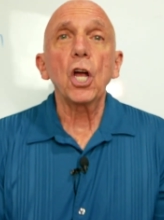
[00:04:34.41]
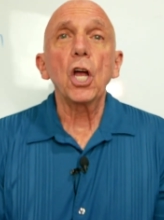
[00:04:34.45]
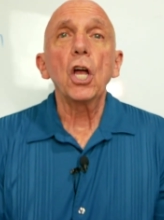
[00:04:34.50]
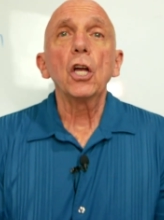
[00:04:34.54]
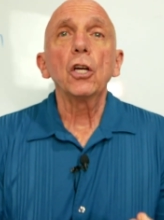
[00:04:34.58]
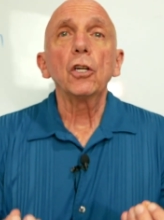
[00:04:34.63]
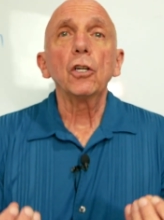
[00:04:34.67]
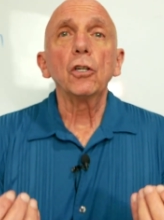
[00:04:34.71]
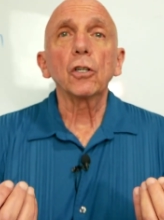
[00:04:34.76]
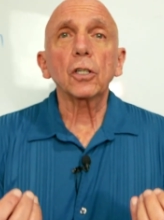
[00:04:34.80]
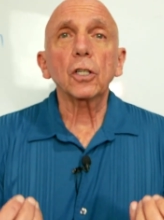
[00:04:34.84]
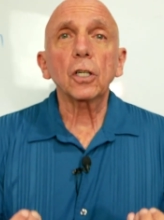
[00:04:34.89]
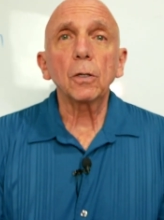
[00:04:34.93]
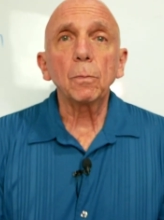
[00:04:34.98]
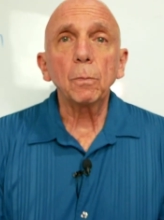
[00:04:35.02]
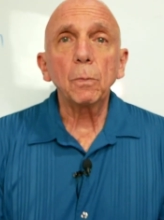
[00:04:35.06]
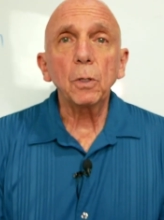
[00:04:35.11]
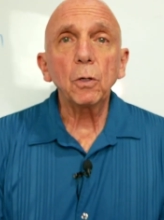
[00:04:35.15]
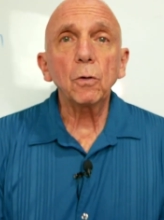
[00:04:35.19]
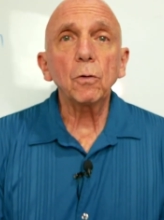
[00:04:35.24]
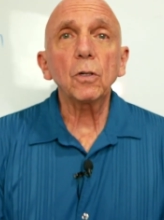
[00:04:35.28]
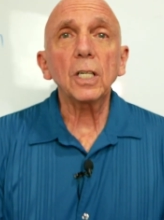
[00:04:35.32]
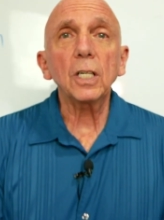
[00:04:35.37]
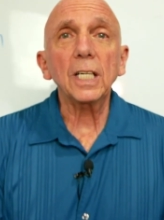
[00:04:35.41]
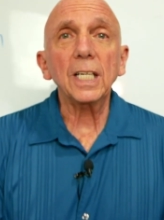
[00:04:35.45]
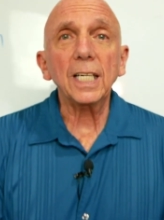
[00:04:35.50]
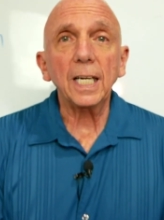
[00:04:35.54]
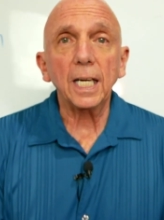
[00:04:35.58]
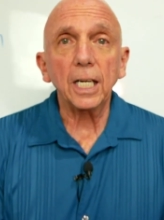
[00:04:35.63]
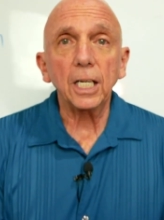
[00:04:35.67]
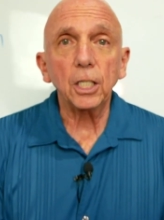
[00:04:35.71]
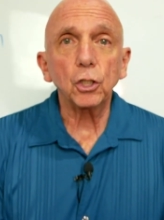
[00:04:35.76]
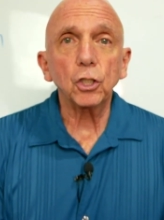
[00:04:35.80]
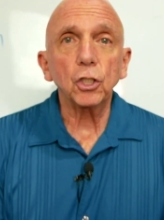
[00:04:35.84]
your
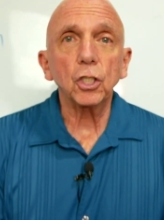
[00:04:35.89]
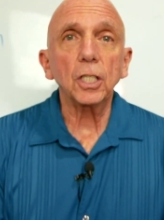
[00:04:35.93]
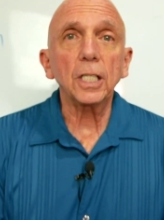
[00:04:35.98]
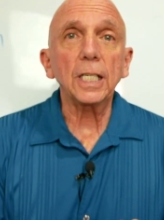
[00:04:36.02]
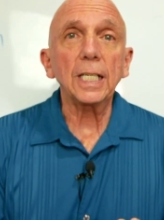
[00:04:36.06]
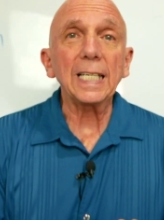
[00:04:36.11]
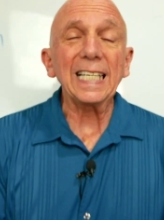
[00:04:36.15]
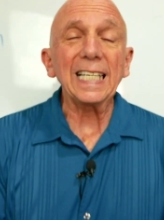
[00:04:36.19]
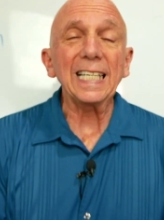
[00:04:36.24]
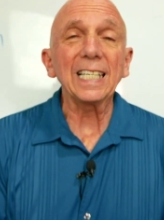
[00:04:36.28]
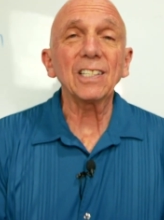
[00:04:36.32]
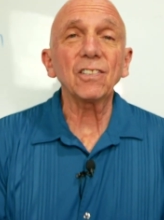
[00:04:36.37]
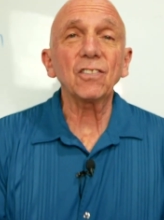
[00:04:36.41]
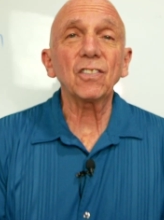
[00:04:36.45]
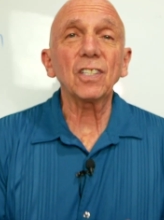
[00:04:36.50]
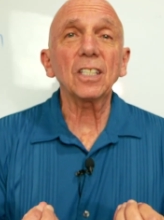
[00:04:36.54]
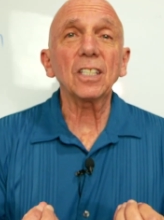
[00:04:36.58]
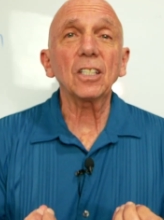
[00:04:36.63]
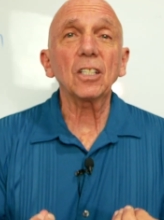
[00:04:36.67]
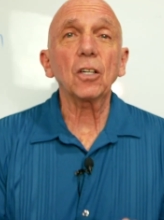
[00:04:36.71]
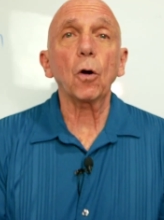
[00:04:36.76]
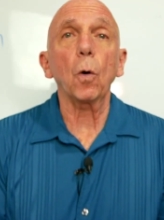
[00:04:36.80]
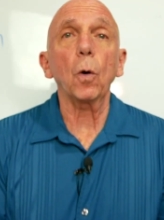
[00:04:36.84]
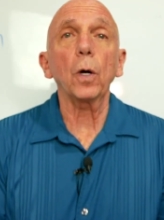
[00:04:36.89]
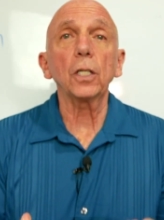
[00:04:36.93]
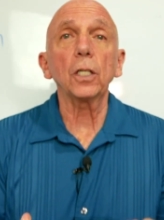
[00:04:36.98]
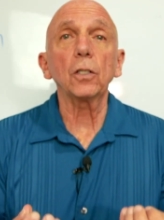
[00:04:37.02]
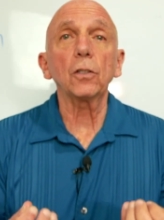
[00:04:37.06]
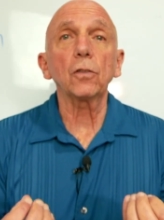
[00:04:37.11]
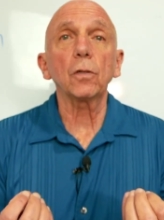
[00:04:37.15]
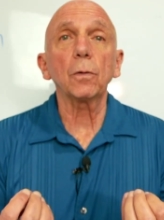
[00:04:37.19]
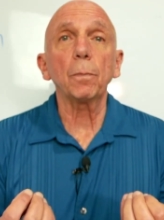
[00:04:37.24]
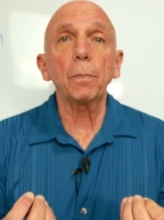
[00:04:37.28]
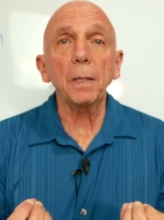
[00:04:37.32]
communication isn't going
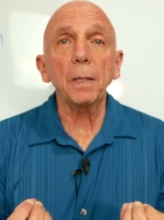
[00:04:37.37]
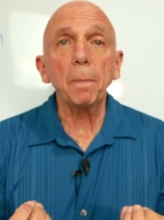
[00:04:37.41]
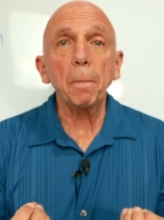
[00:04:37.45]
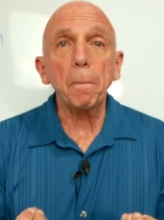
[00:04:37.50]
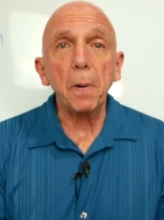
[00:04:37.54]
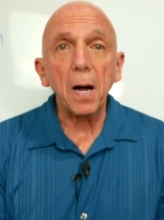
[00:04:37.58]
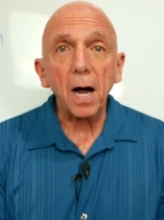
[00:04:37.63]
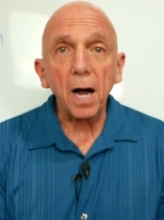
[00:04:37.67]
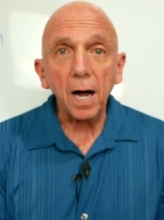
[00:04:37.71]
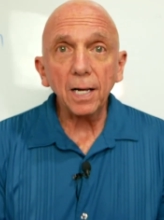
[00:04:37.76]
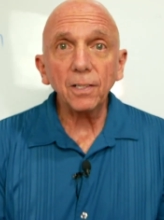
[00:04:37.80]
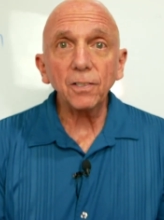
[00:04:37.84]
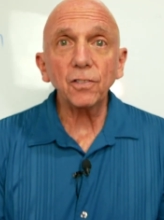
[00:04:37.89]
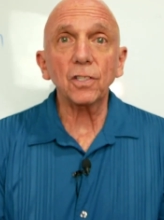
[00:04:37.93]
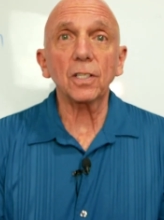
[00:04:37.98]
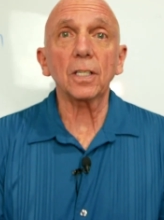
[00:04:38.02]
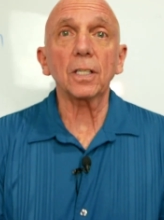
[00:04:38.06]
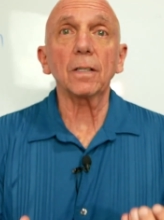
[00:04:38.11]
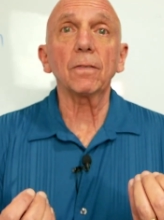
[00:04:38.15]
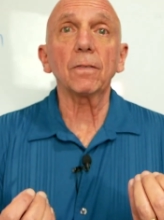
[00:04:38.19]
to be positive.